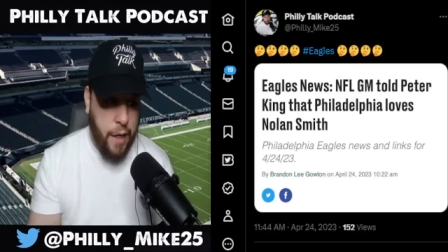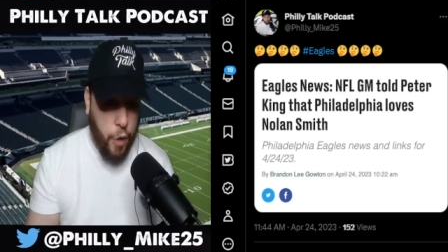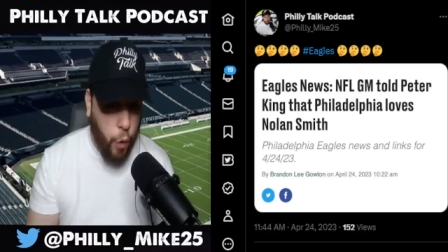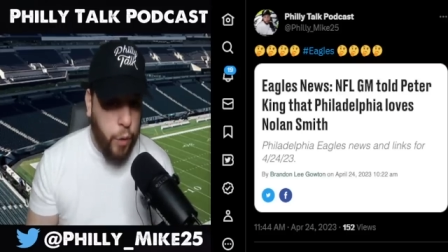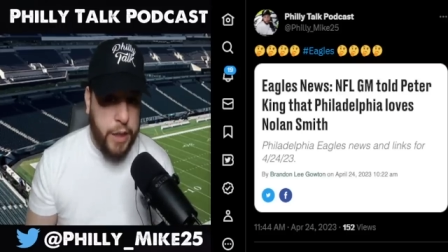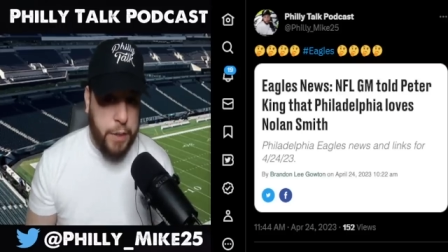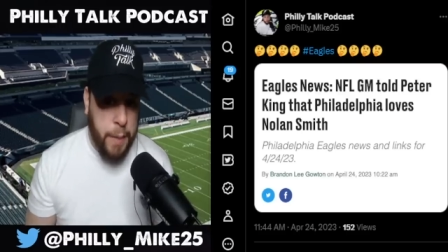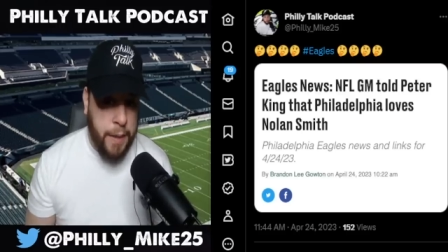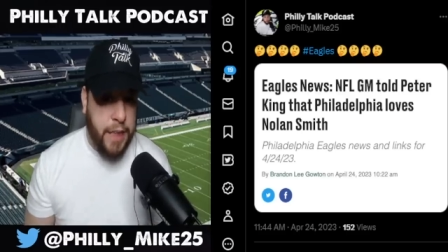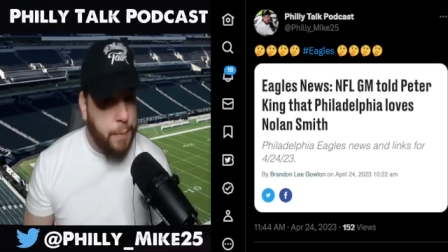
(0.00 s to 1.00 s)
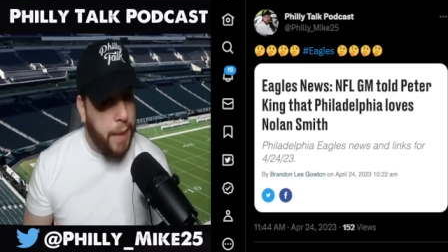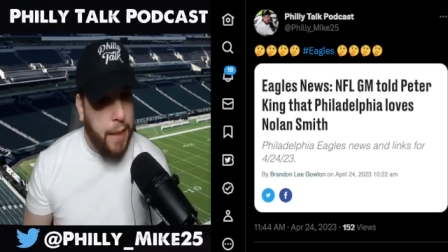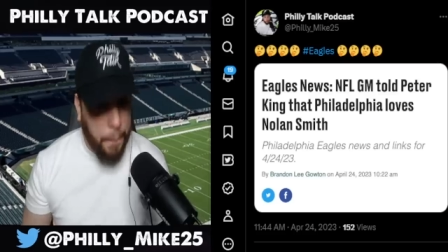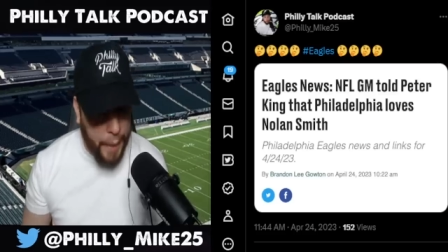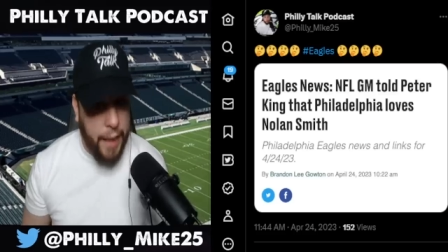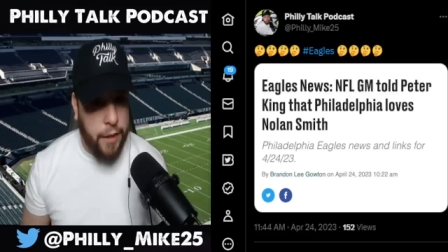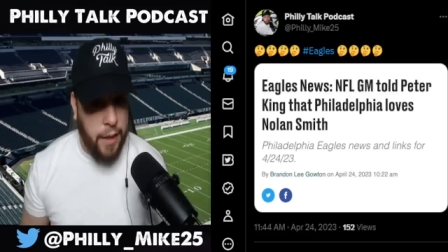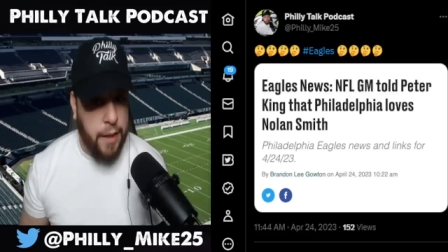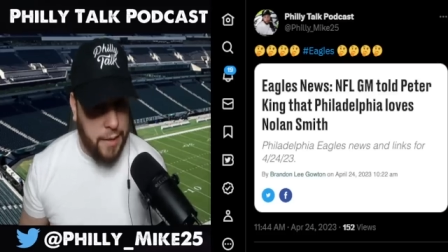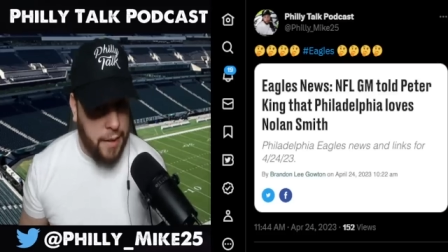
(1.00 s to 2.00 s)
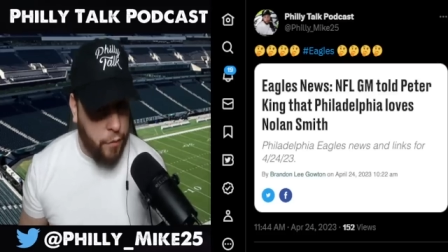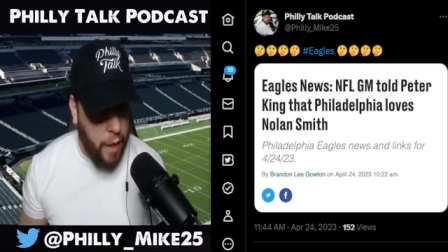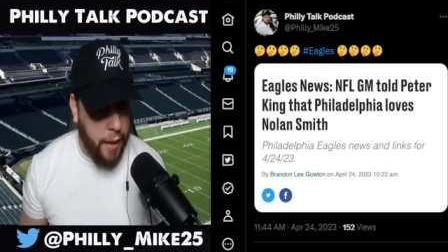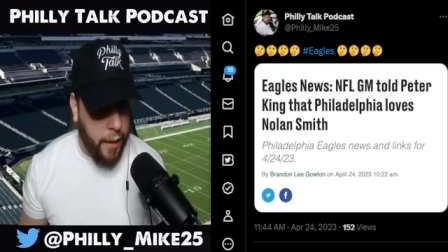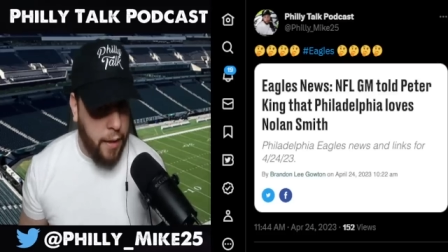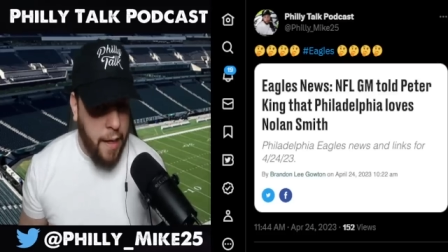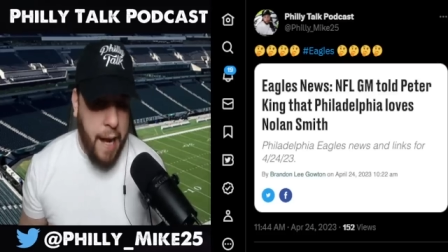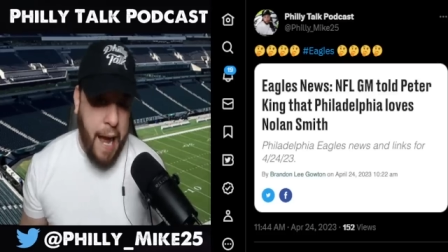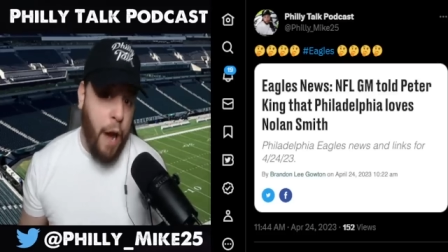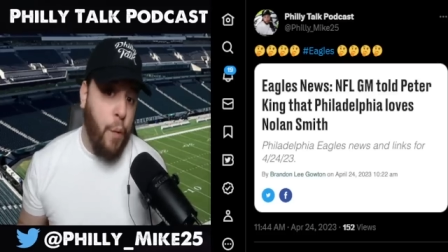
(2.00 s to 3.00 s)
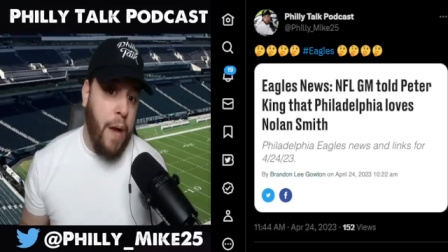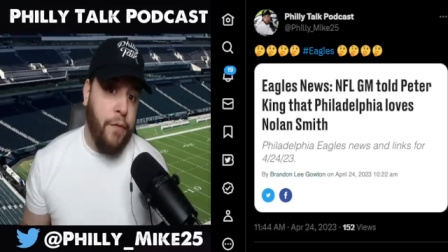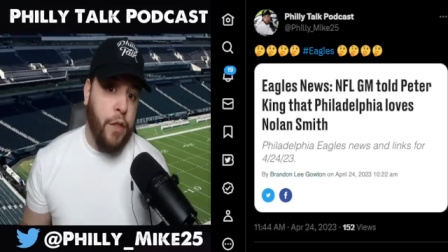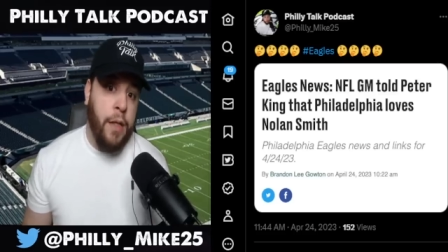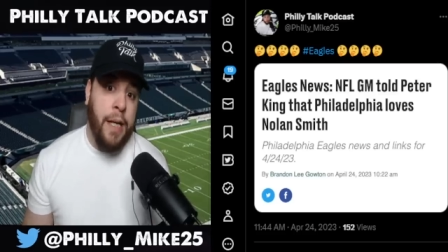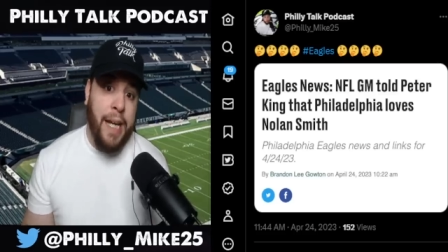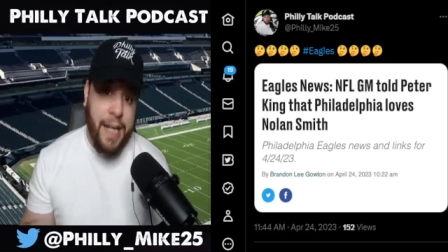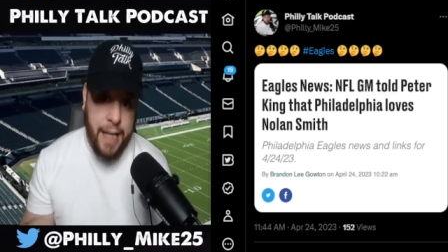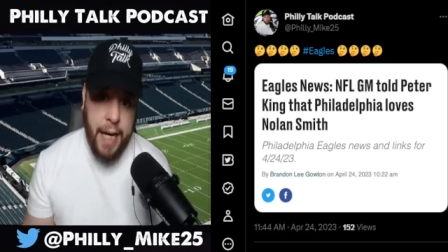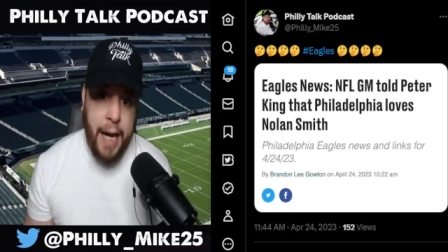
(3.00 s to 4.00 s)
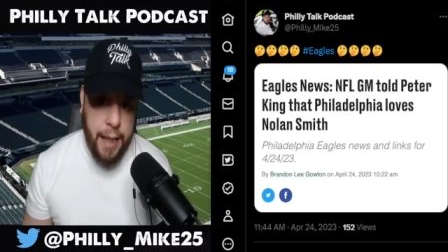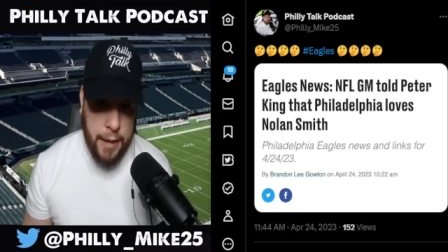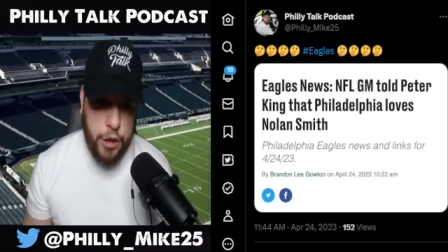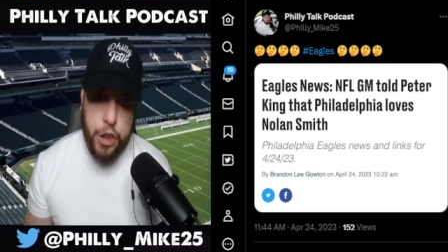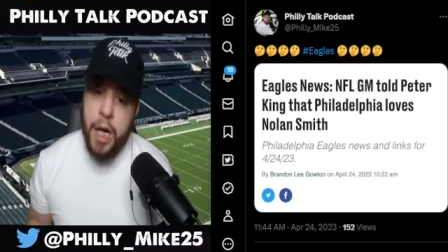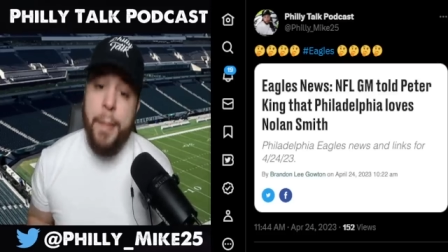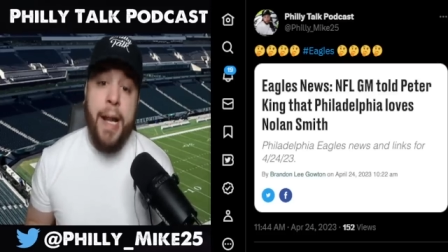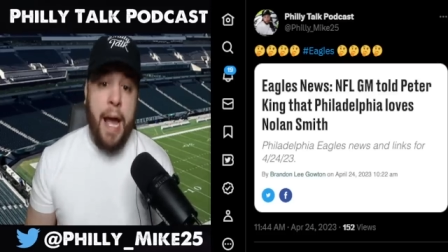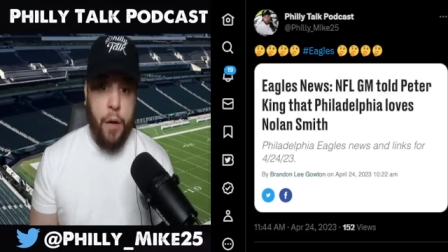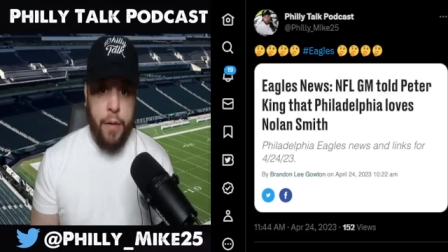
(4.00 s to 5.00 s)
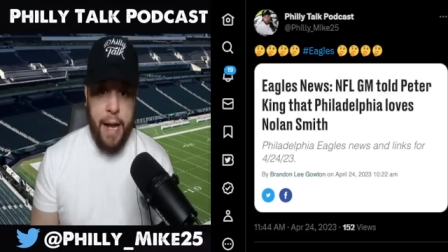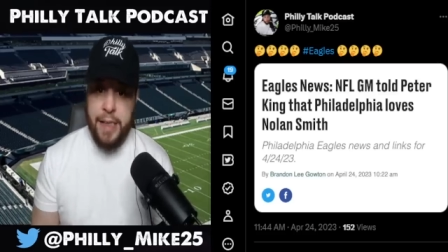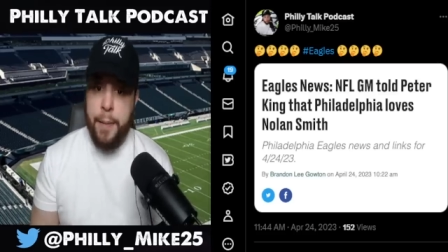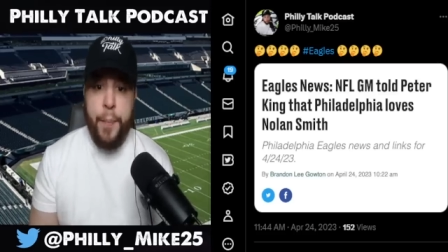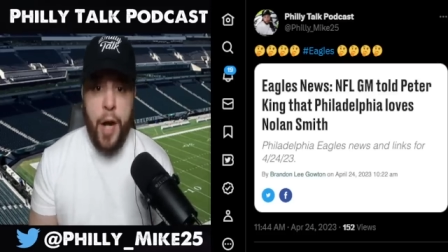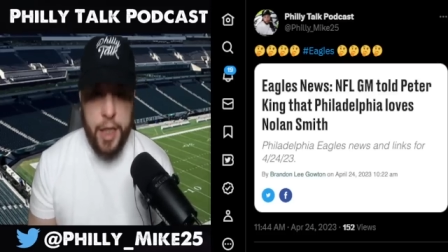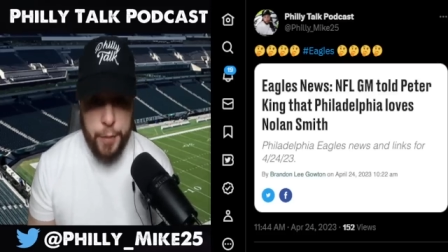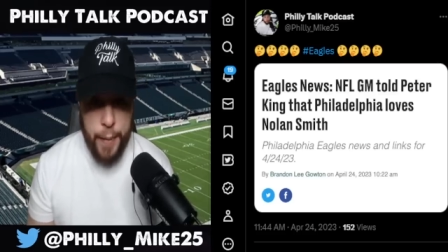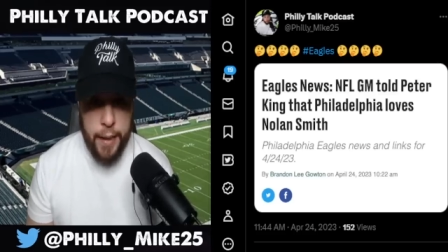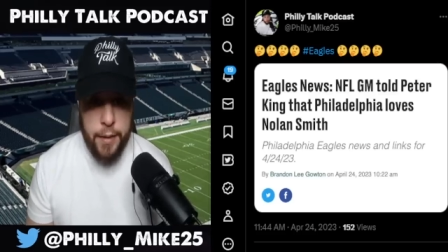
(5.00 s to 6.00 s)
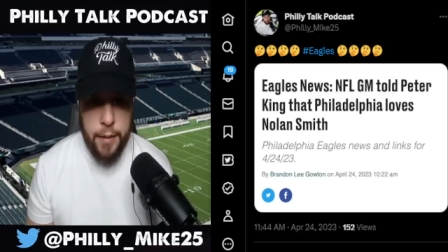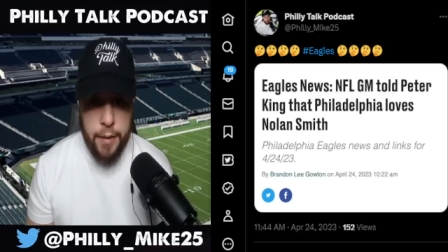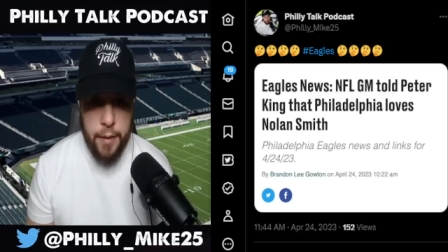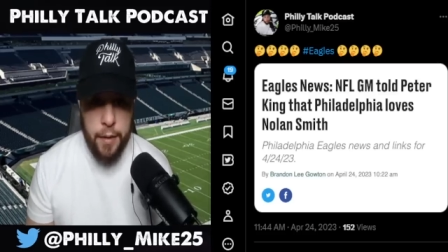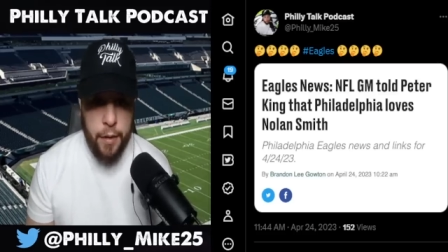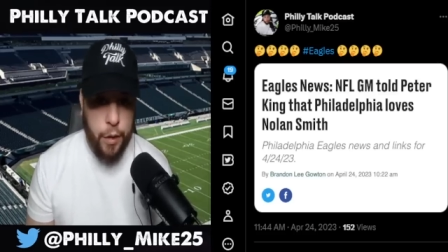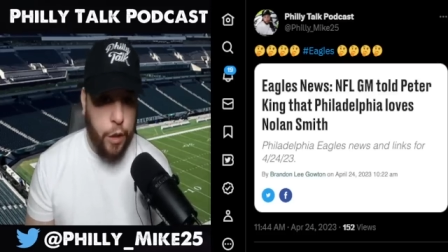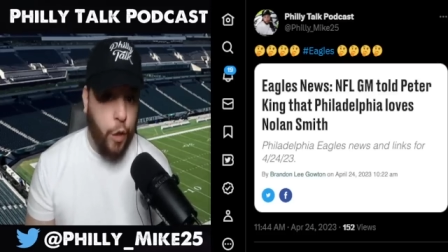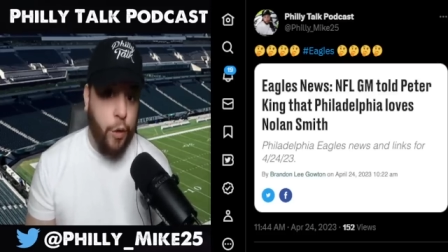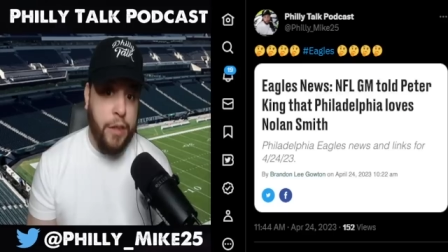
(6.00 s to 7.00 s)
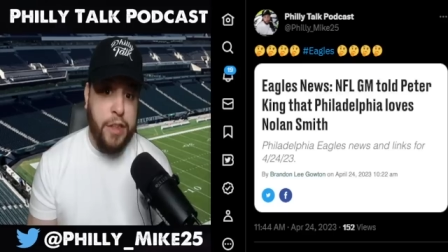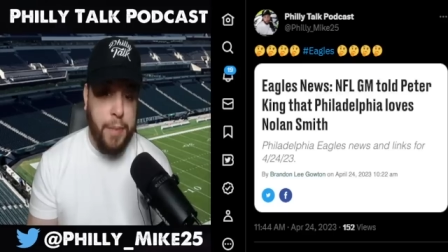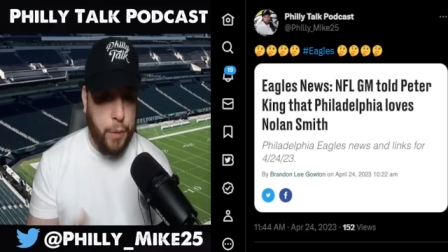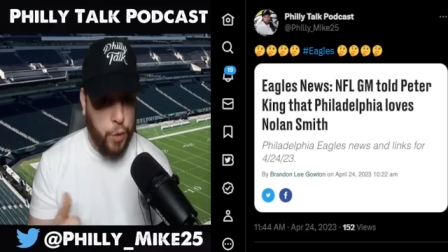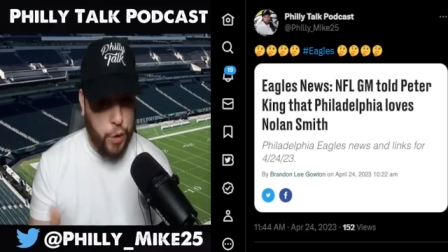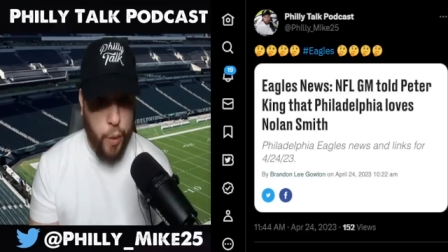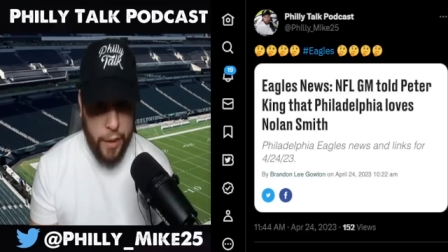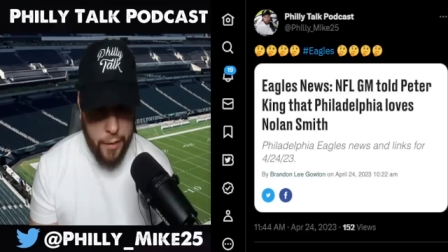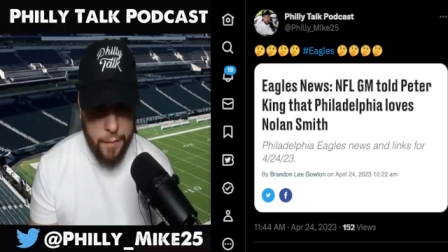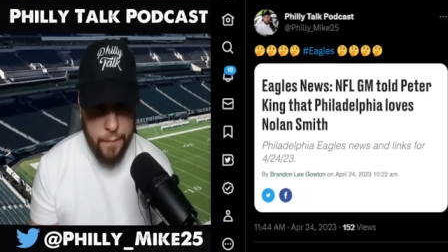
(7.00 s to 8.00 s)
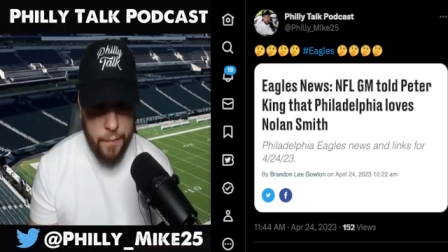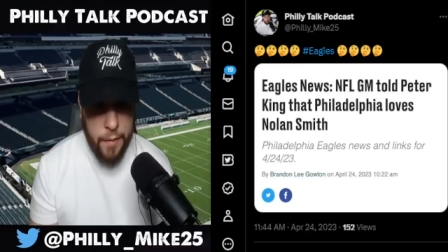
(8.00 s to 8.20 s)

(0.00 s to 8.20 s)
Nolan Smith has been compared to Hassan Reddick. However, in college, coming out as a prospect, Nolan Smith was quicker.